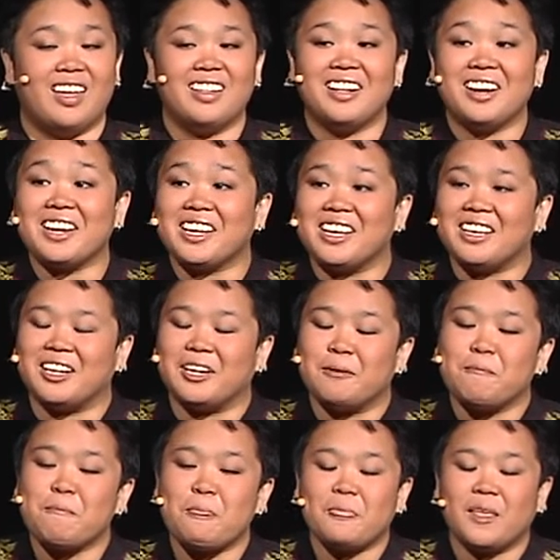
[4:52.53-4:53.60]
And
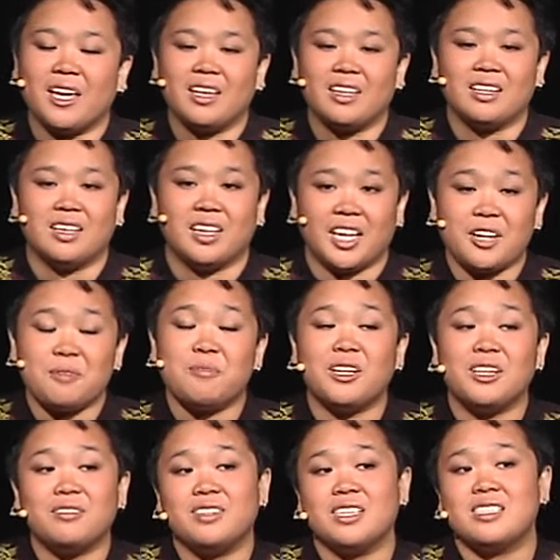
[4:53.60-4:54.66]
luckily, in
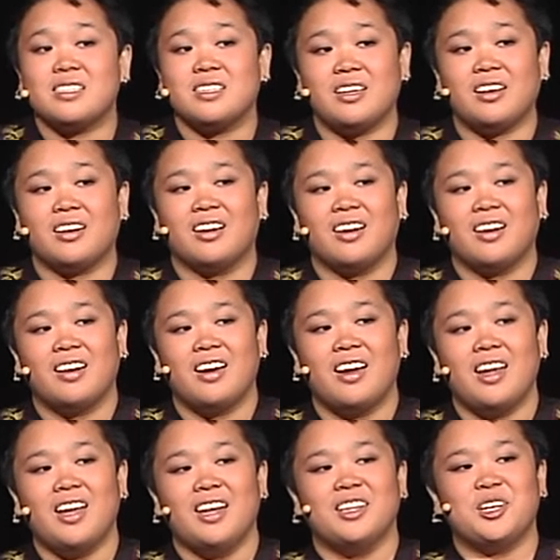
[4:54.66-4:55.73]
April of this year,
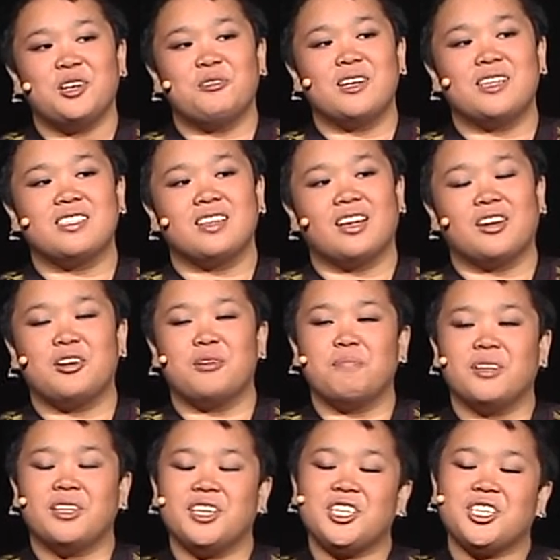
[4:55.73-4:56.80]
there was a
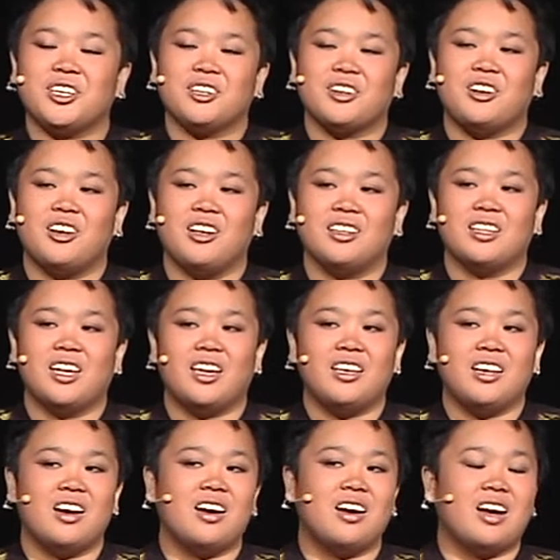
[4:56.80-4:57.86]
competition called
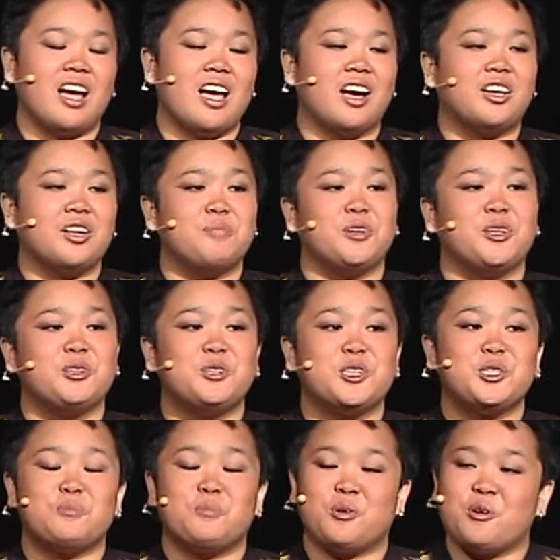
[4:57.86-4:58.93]
the Young
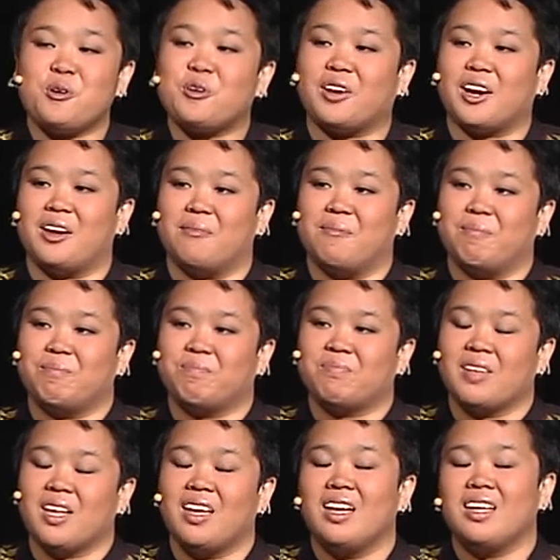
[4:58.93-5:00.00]
Agripreneurs Program
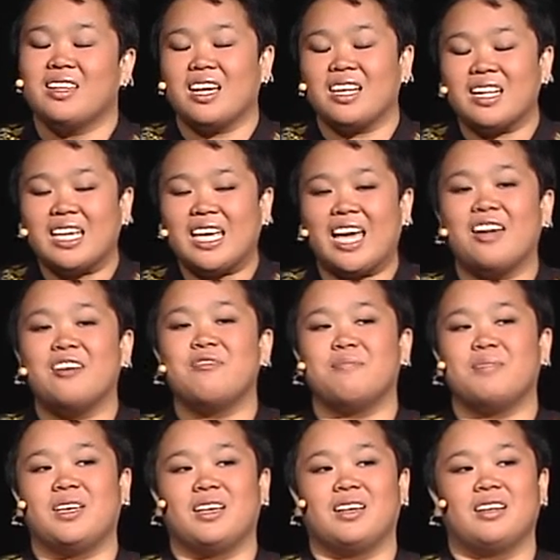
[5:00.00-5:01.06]
that
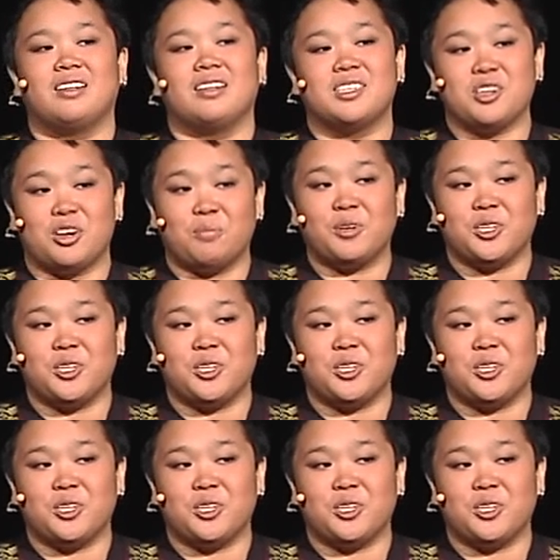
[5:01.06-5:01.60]
gave me this